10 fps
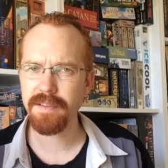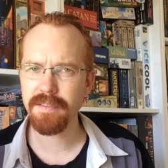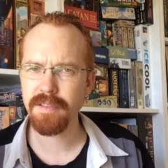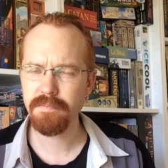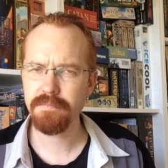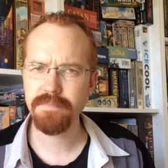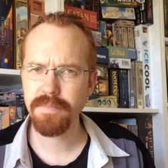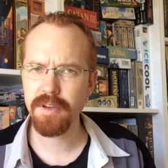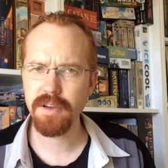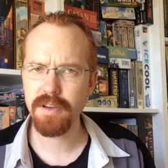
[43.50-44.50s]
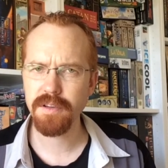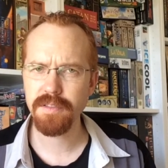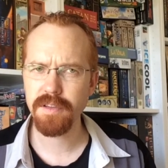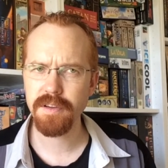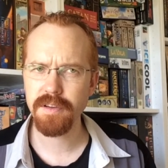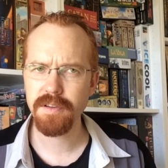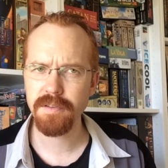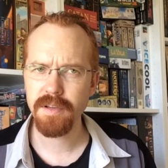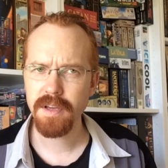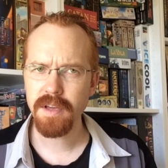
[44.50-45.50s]
the the the
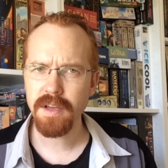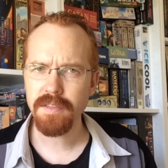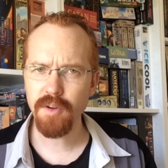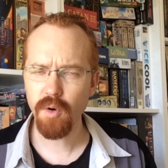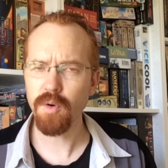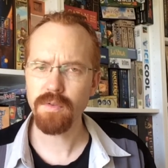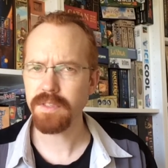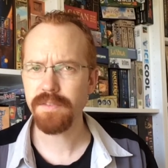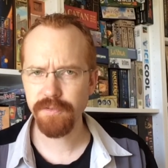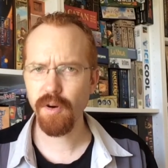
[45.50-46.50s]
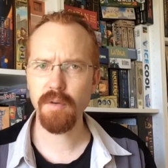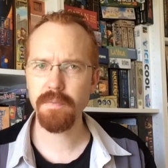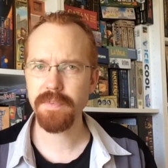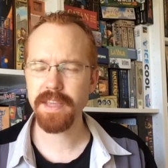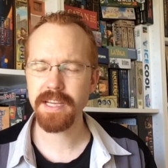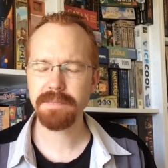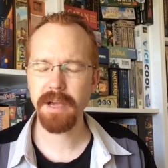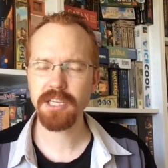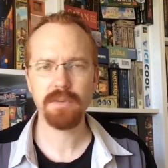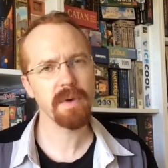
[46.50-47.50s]
the haunts from the
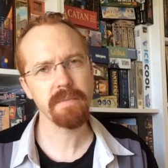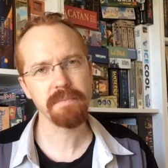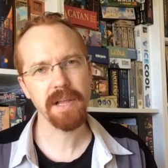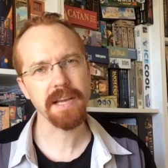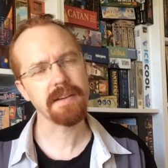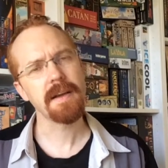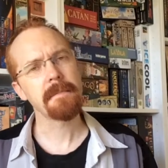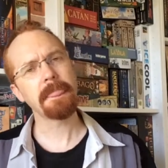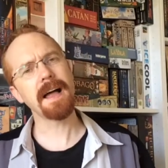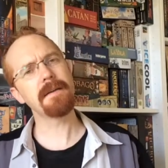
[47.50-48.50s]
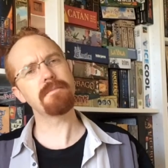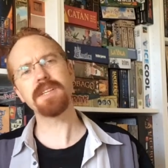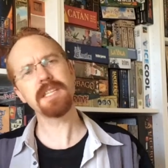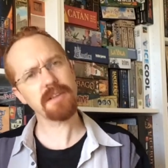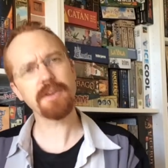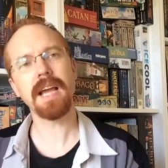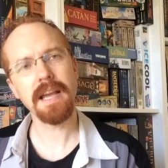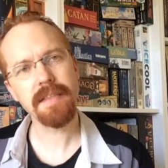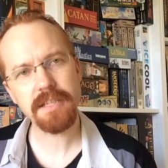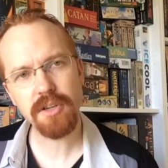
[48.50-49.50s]
expansion when we played, um, which is okay.
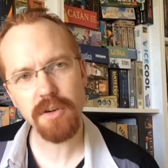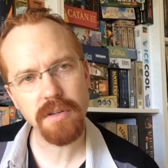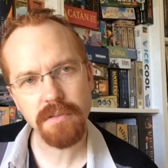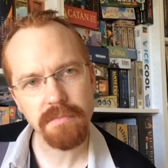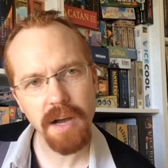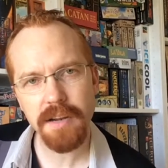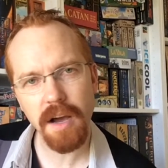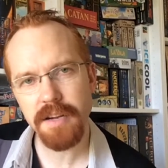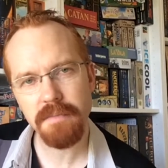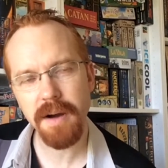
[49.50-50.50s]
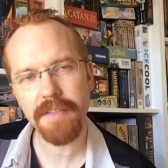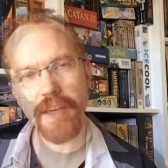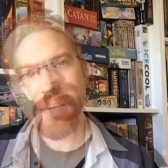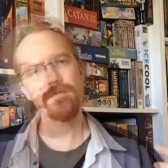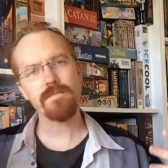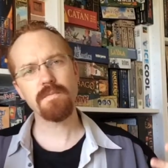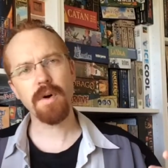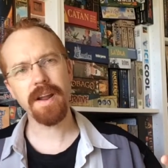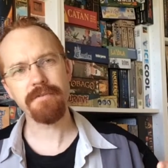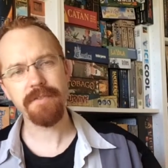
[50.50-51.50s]
That's cool. I don't, I don't mind that.
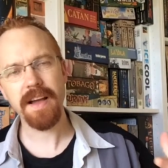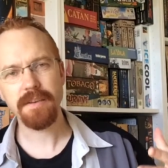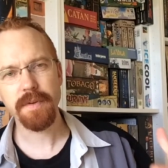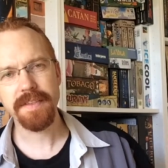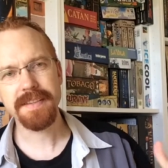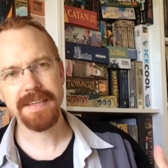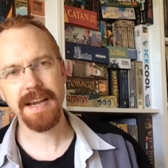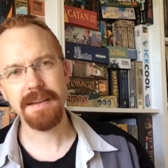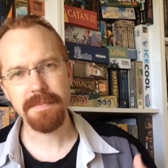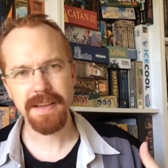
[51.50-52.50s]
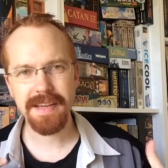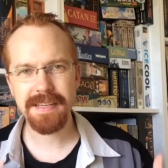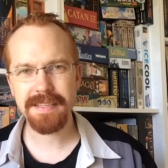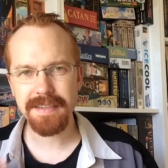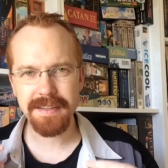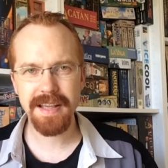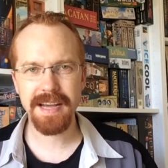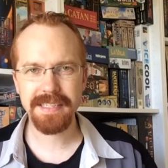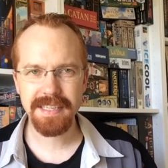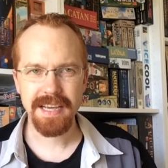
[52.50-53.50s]
What I've found with this game is
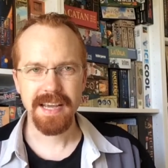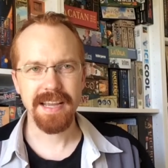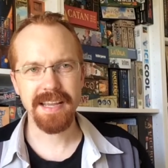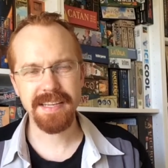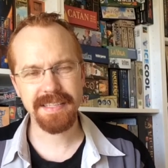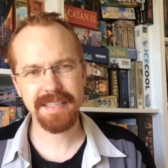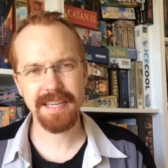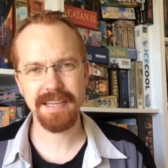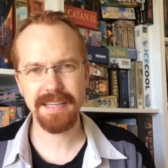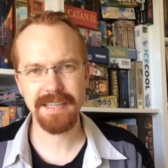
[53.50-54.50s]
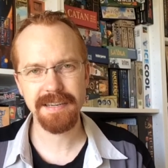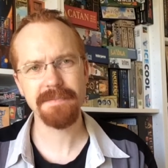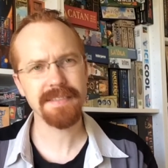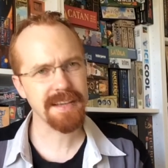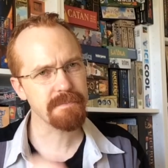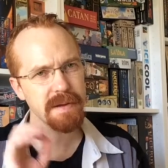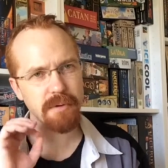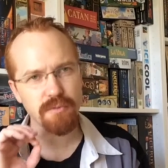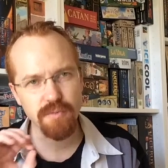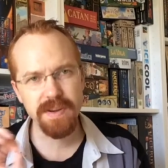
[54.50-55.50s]
that it's some
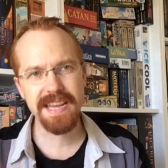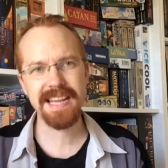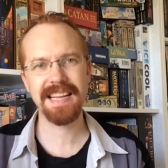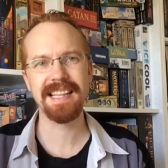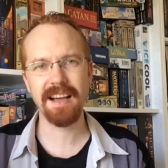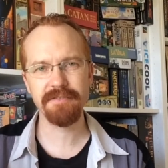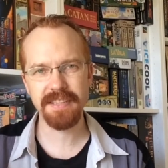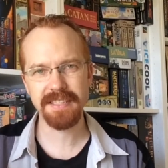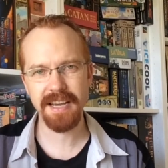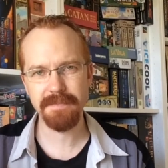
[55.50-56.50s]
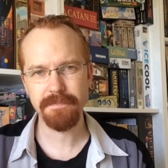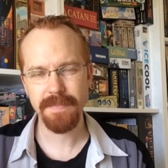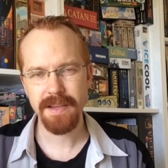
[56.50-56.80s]
people really love this game.